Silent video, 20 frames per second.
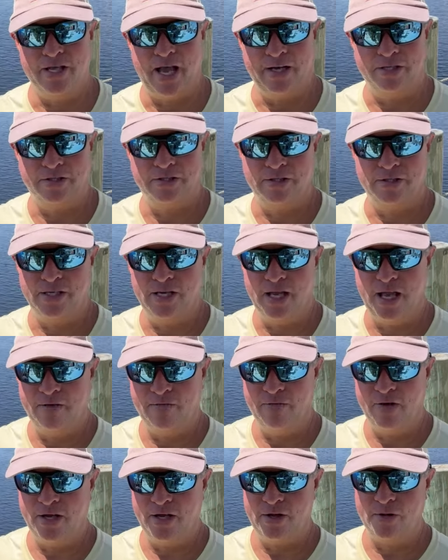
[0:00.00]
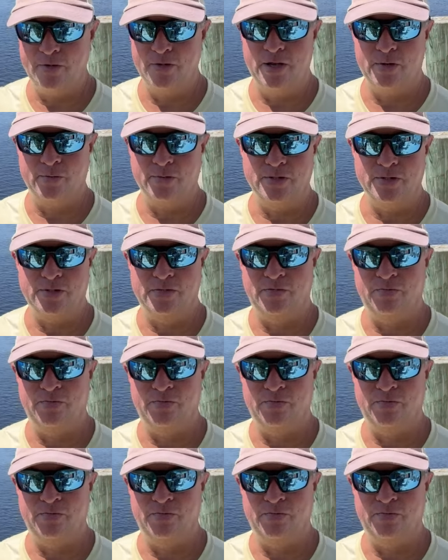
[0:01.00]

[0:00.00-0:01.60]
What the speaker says: actually a video that was